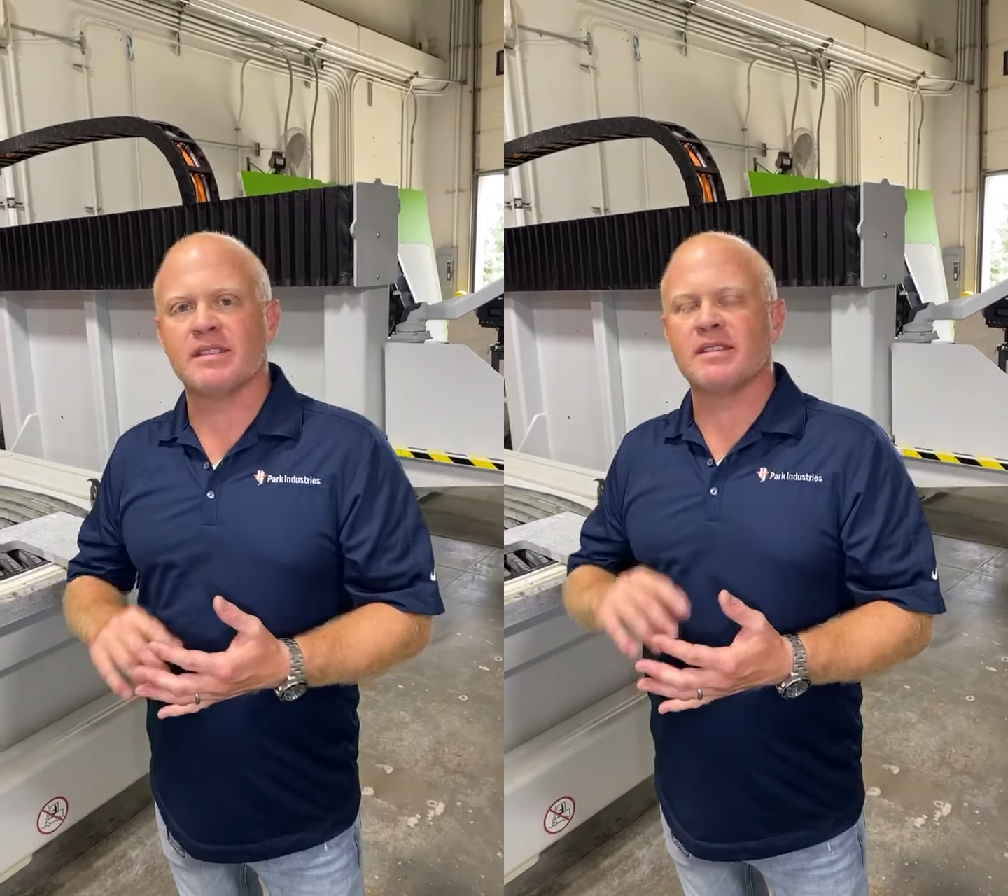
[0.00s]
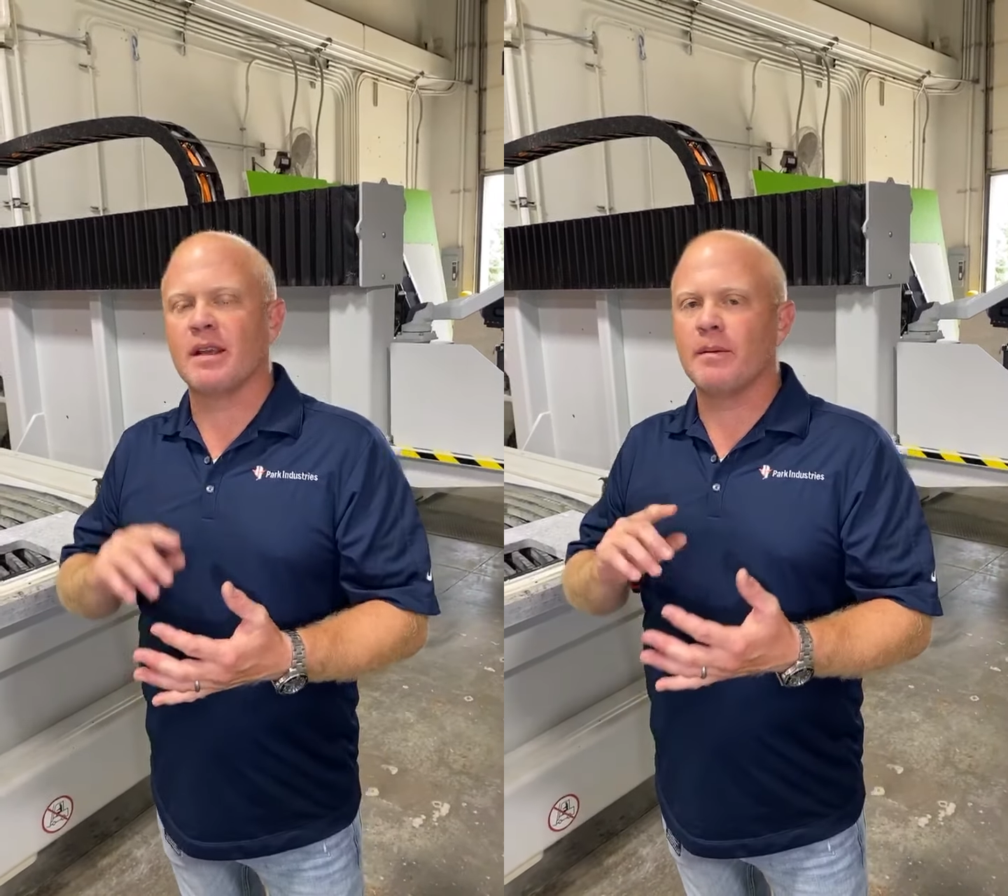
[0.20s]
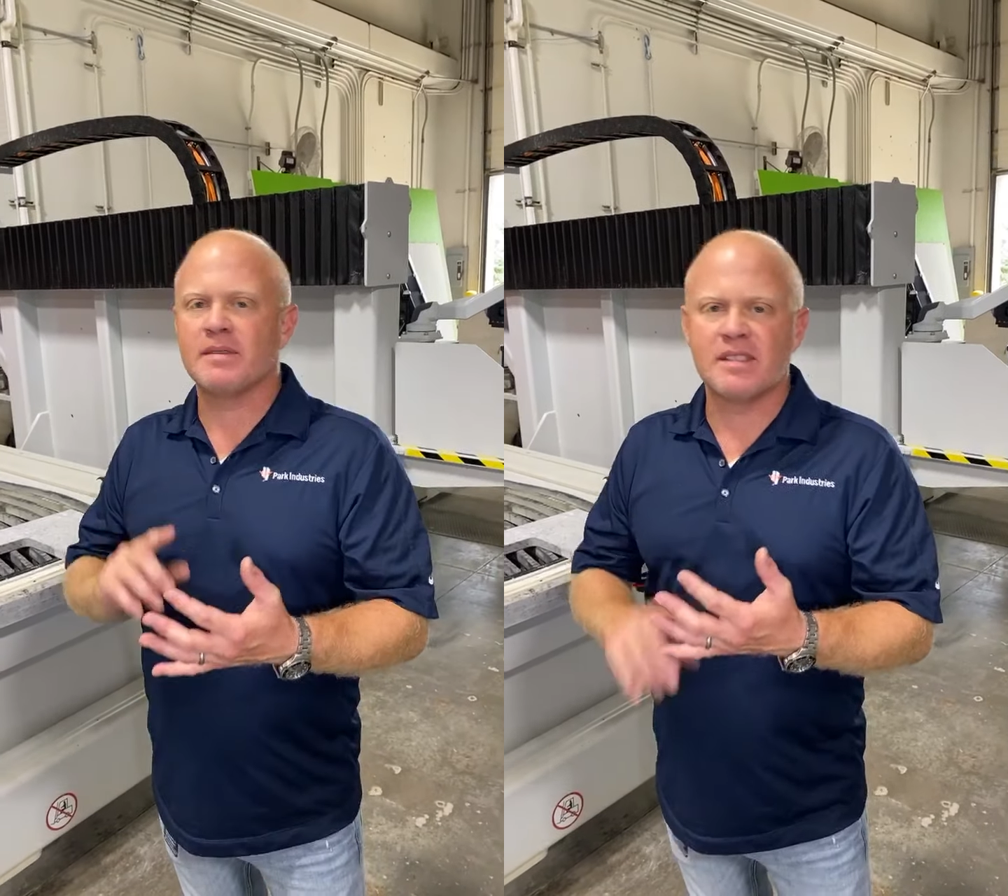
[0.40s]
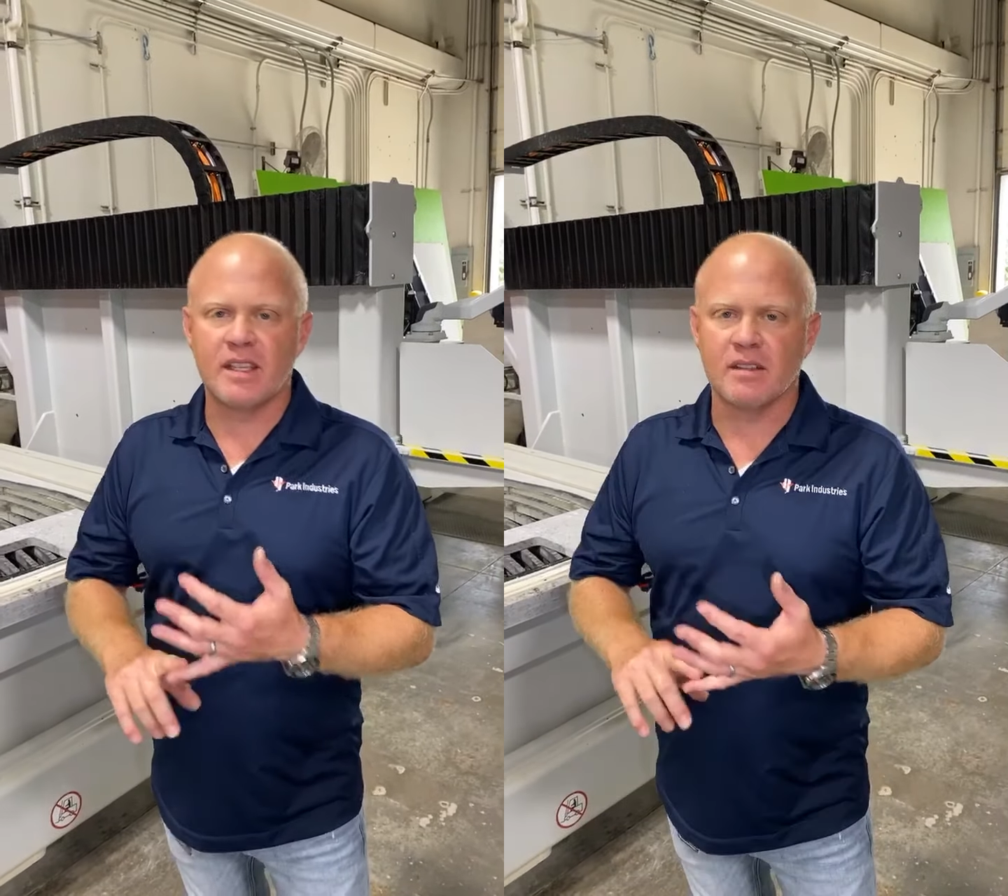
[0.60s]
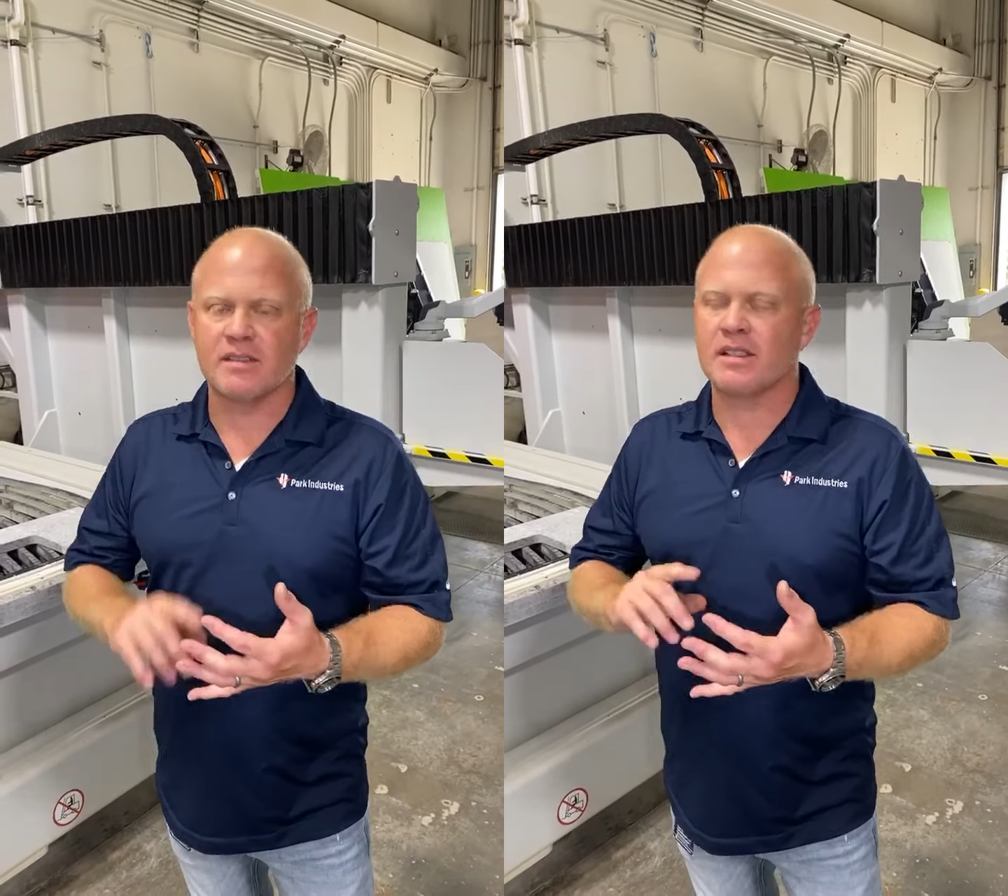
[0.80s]
the
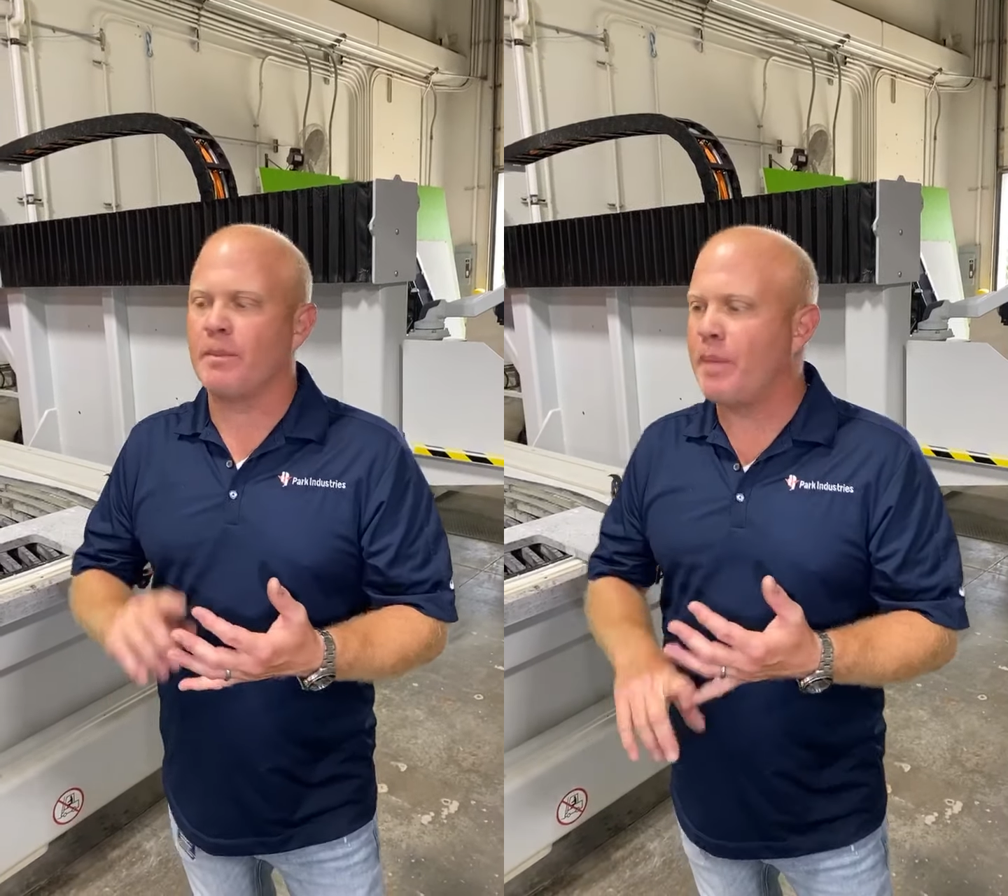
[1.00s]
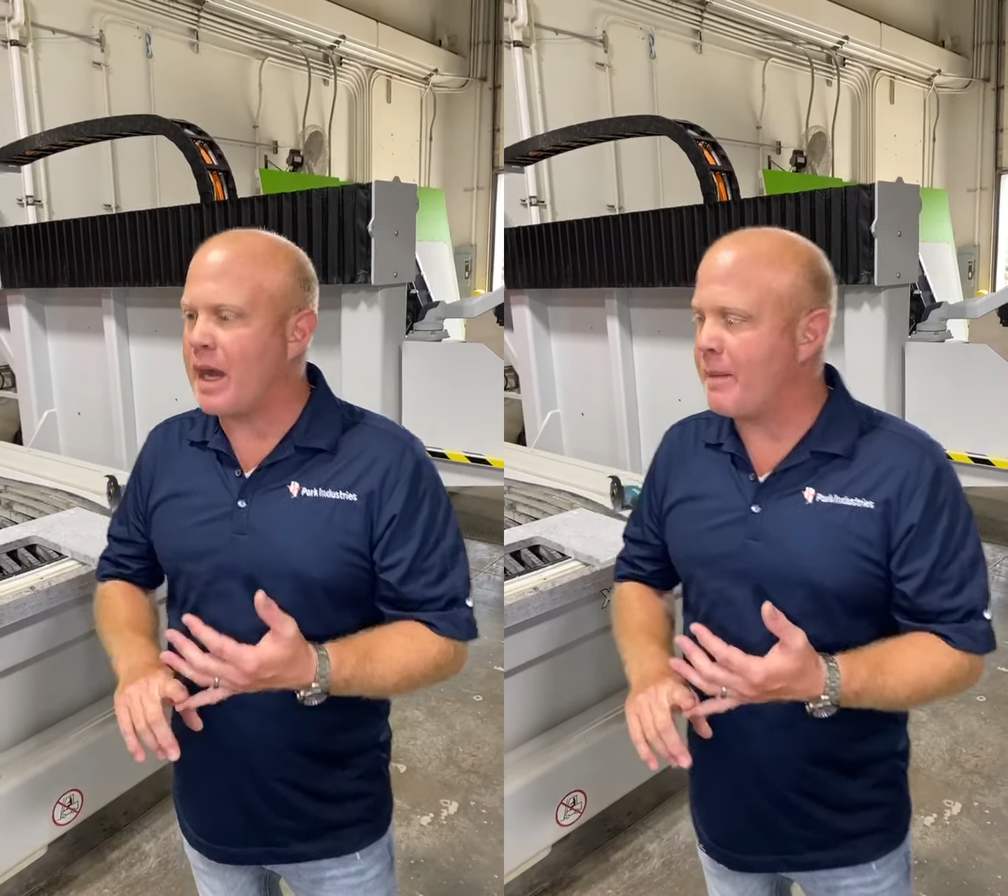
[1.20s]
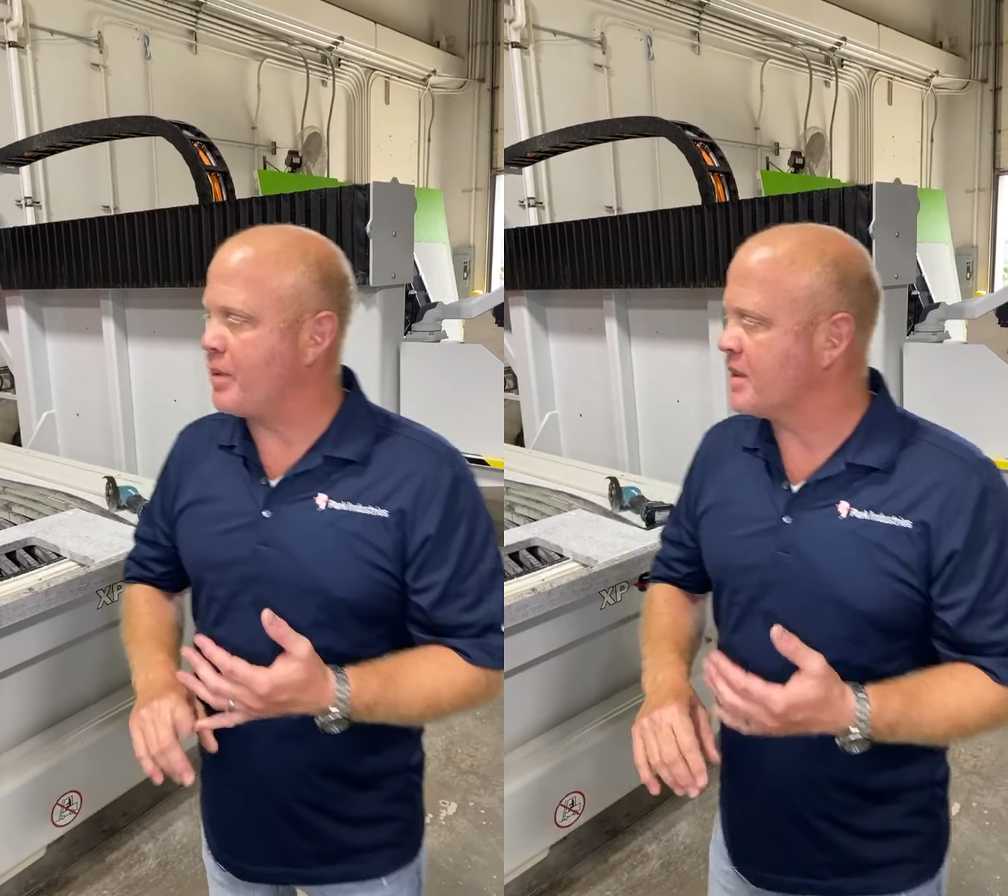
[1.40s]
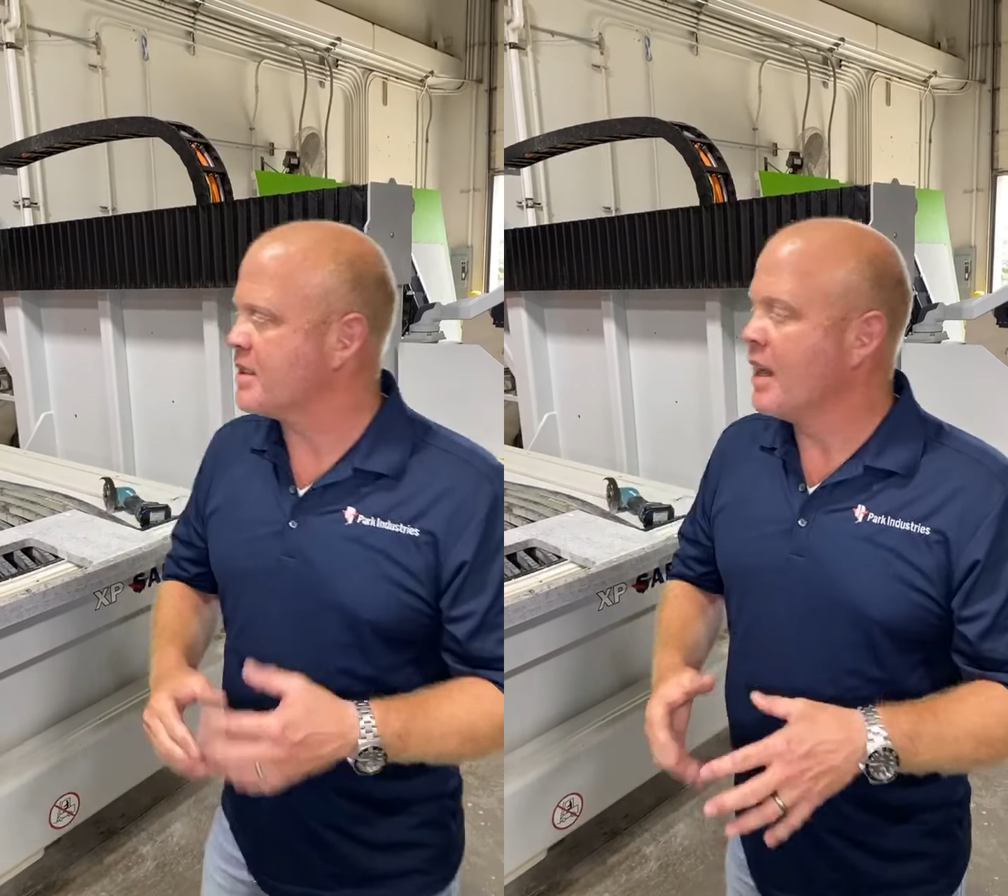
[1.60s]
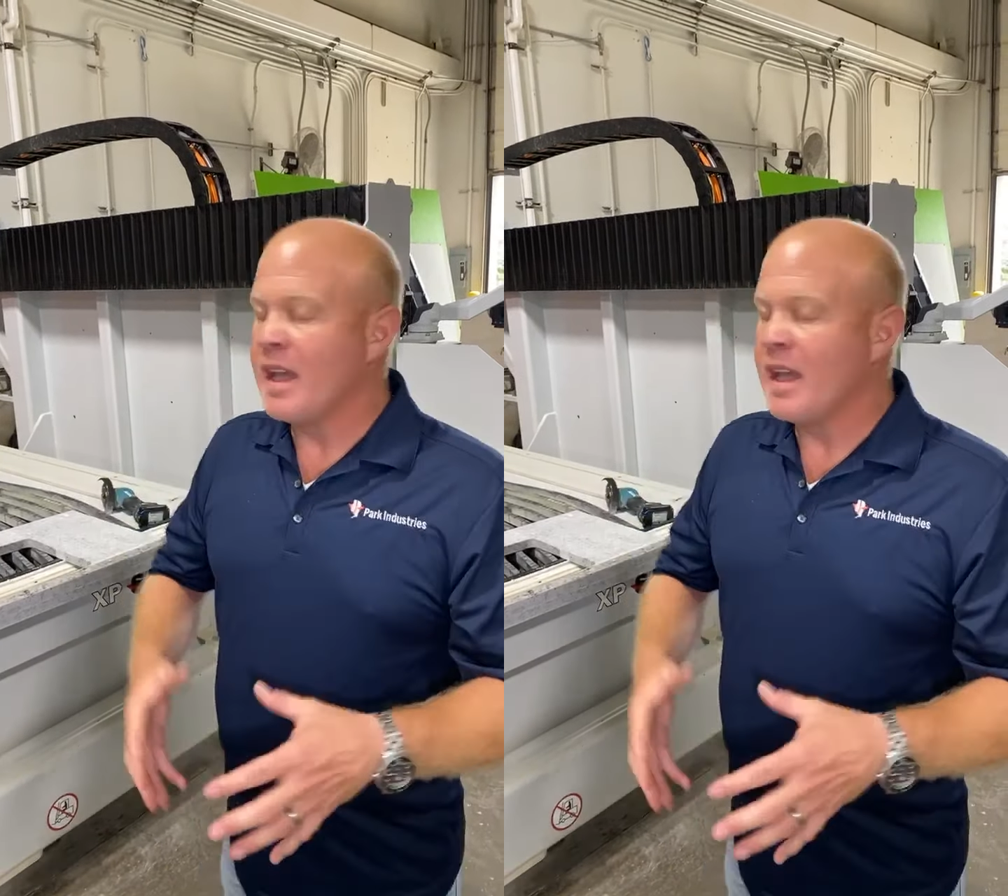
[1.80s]
seals, the poppets.